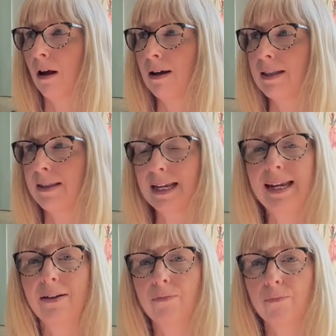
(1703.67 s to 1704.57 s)
I
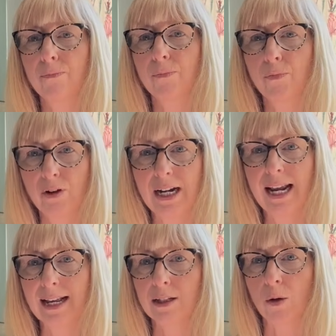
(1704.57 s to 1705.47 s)
think it really
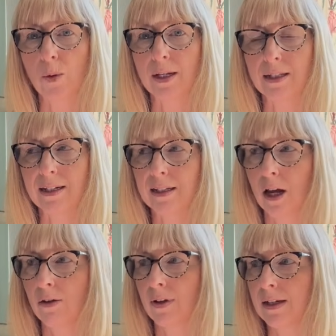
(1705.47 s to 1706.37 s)
has got worse since
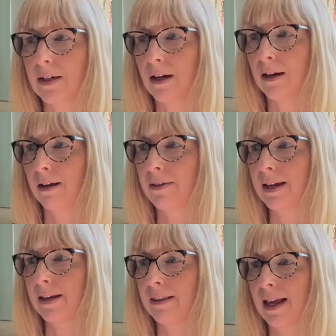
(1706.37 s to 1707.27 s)
COVID. And I
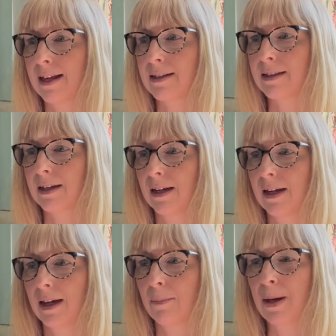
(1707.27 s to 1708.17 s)
think there's
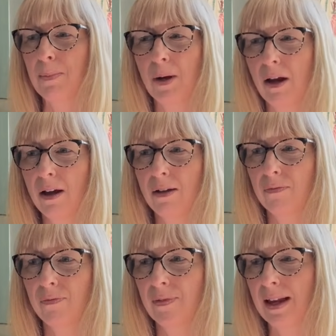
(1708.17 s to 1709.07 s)
people are,
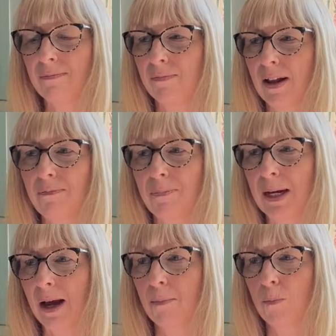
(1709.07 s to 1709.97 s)
they've
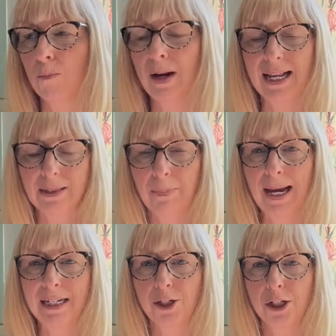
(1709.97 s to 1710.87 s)
become less
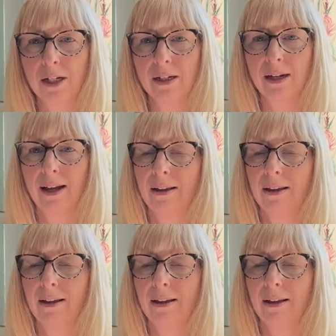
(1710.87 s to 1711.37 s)
patient.